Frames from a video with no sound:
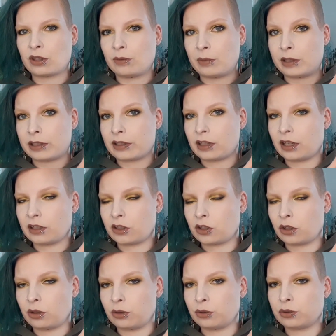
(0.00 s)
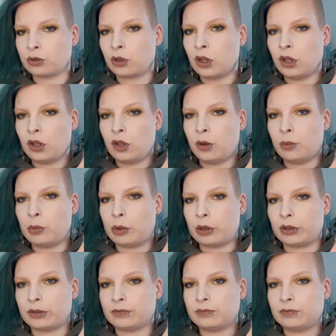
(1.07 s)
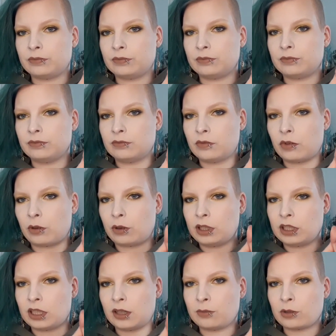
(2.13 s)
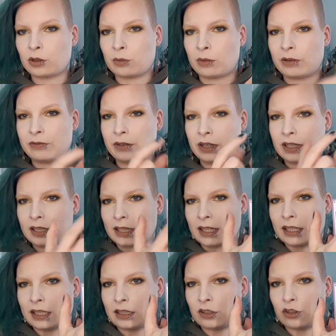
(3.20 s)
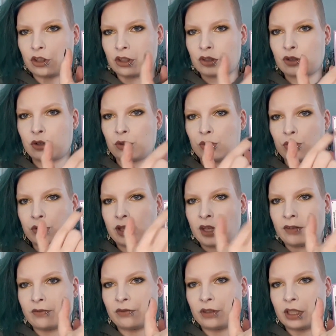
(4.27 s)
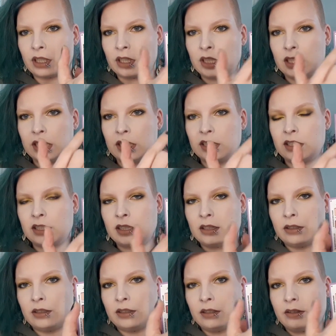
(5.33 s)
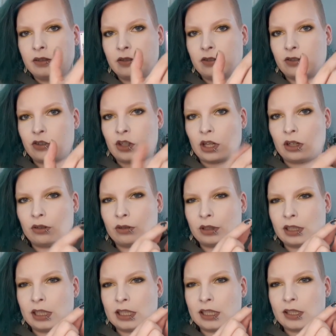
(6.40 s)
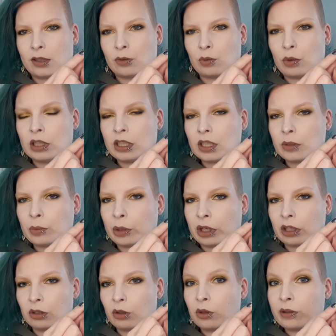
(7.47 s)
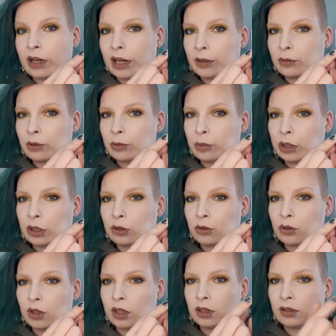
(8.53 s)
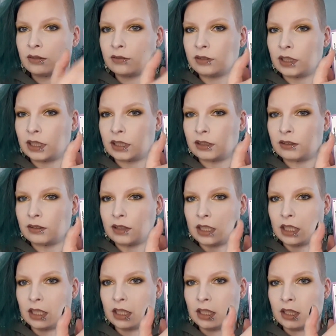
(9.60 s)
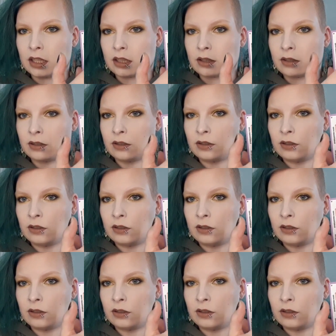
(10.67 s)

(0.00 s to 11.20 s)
them as nice shadows, but 3 times on my face, and then just use every shadow at least once. But I know I will be using like these